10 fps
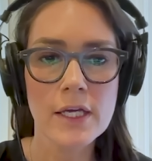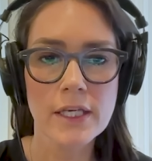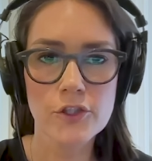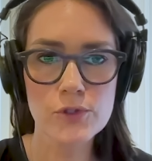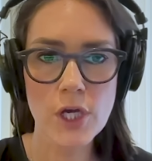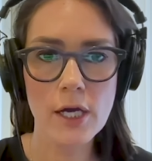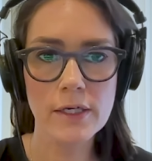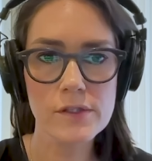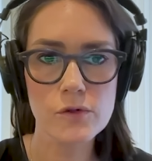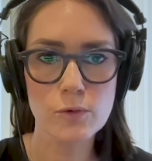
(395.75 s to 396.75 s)
Can you talk
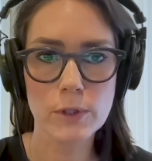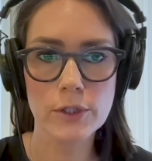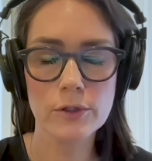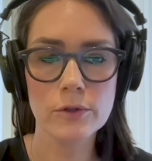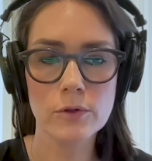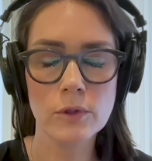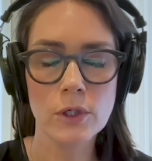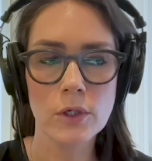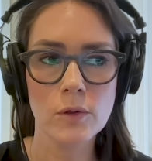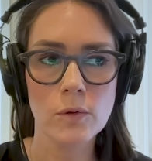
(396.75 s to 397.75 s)
us through
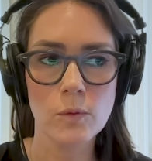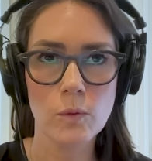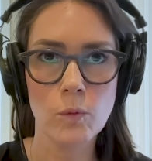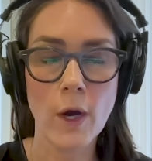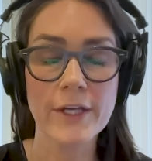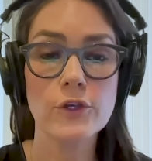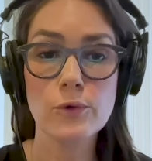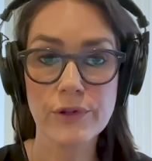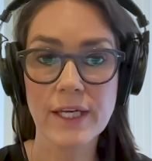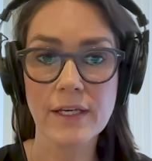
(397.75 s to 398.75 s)
what you
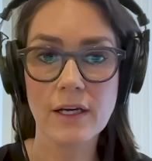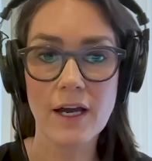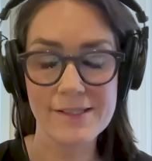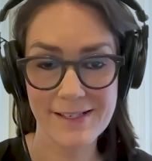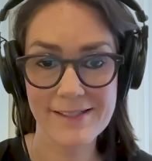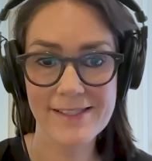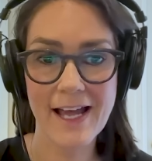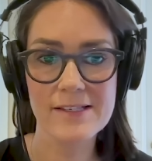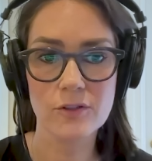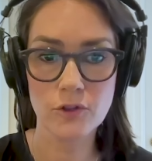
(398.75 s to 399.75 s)
think a
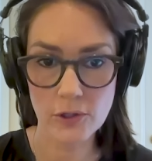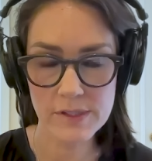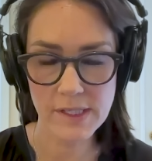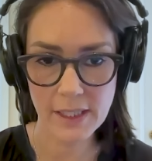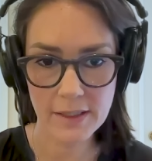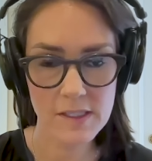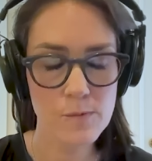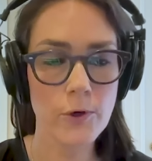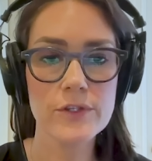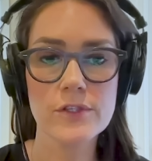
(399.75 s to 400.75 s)
success looks like at this
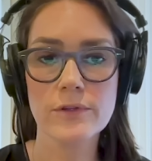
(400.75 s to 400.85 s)
point?